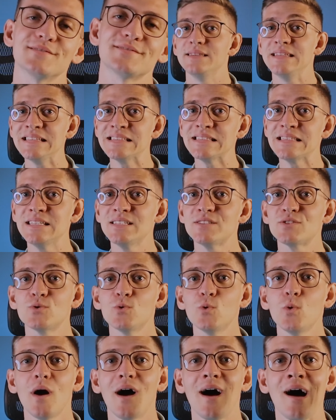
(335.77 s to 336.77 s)
This leads
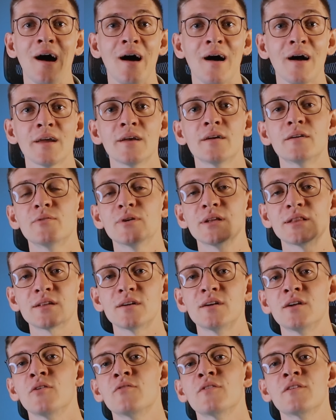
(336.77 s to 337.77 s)
to higher
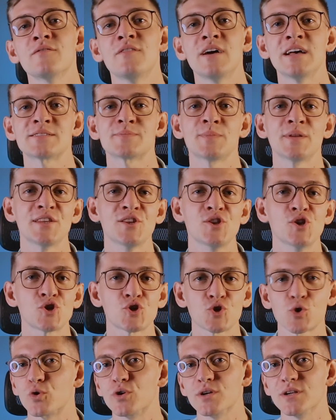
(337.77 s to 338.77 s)
return on investment in the
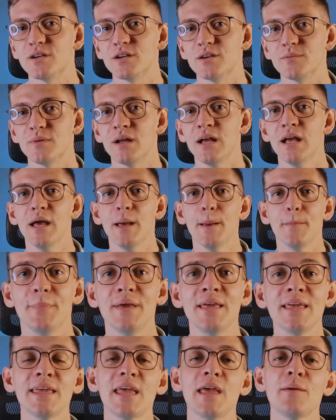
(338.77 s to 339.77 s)
short term.
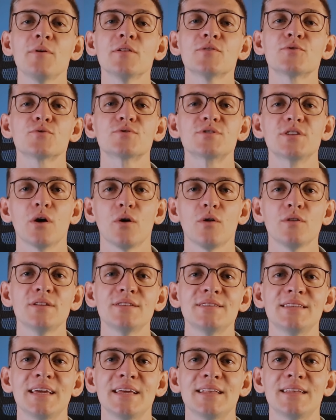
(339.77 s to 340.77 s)
Being able to see all the
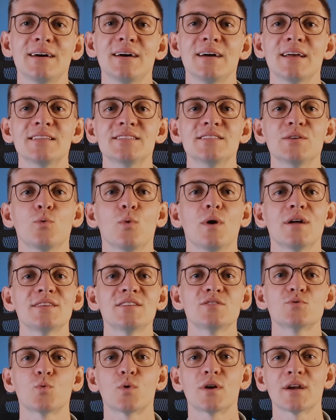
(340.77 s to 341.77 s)
data and see what
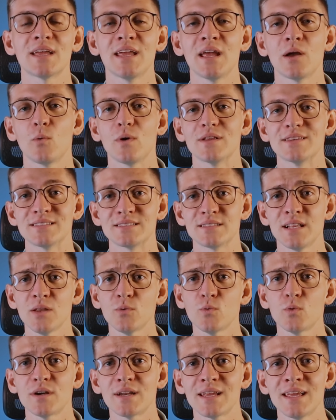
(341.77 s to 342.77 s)
is working, what is not
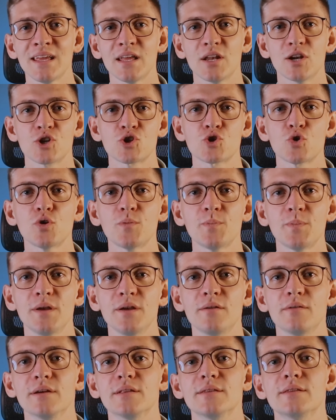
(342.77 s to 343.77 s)
working in a short
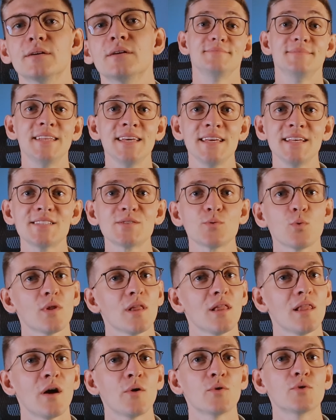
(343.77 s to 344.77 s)
period. This will
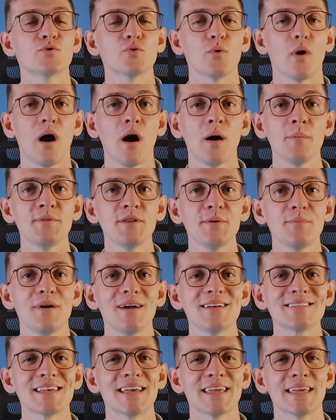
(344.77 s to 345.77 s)
allow you to
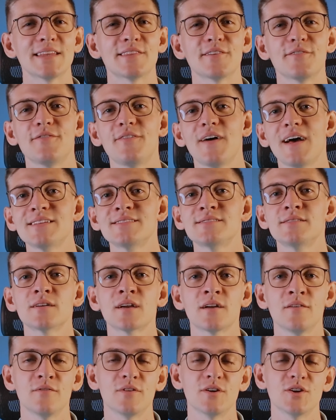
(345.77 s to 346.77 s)
optimize and get a faster
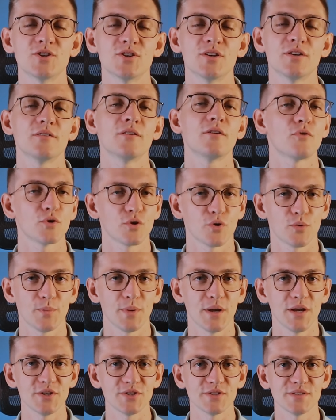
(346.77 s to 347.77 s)
conversion for your
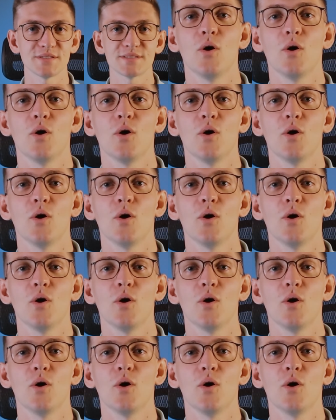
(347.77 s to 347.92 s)
patient.